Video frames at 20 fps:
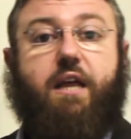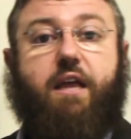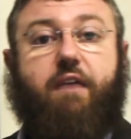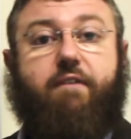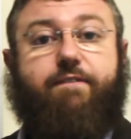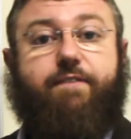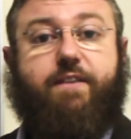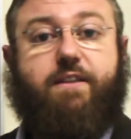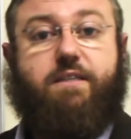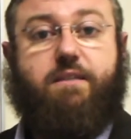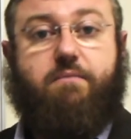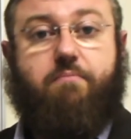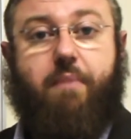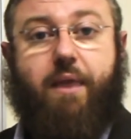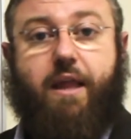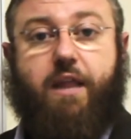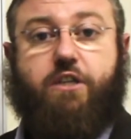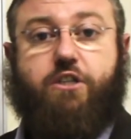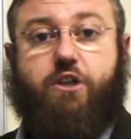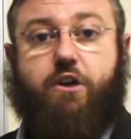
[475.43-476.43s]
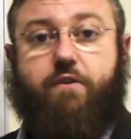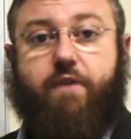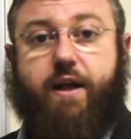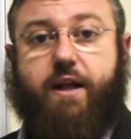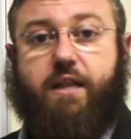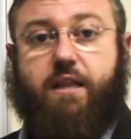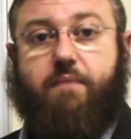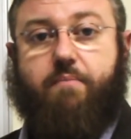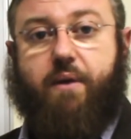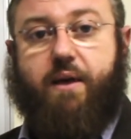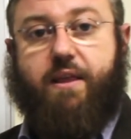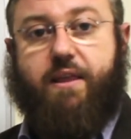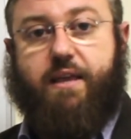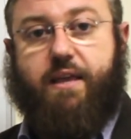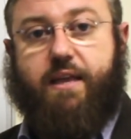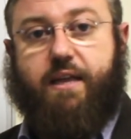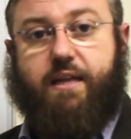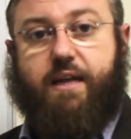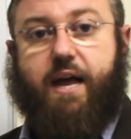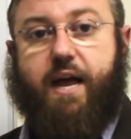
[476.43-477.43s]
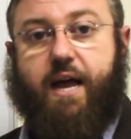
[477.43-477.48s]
if it's managed correctly by the